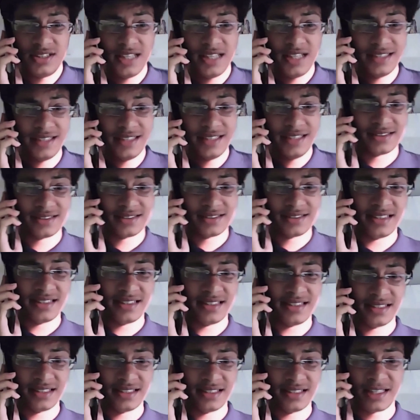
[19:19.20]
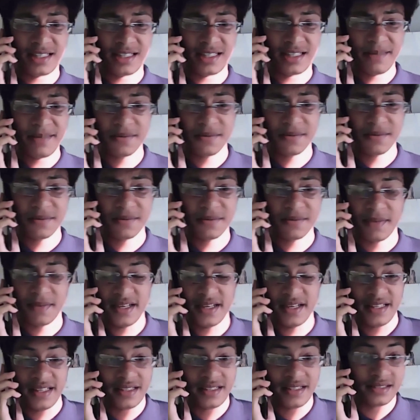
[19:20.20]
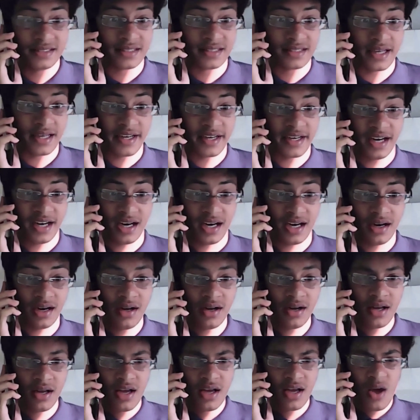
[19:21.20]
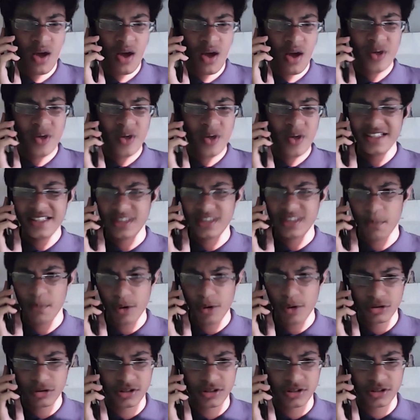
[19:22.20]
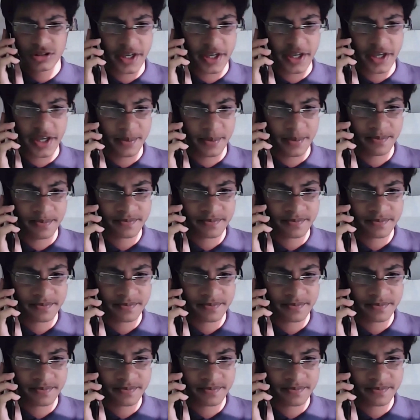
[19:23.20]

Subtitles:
Yes, sir. He keeps playing his guitar when he is supposed to study.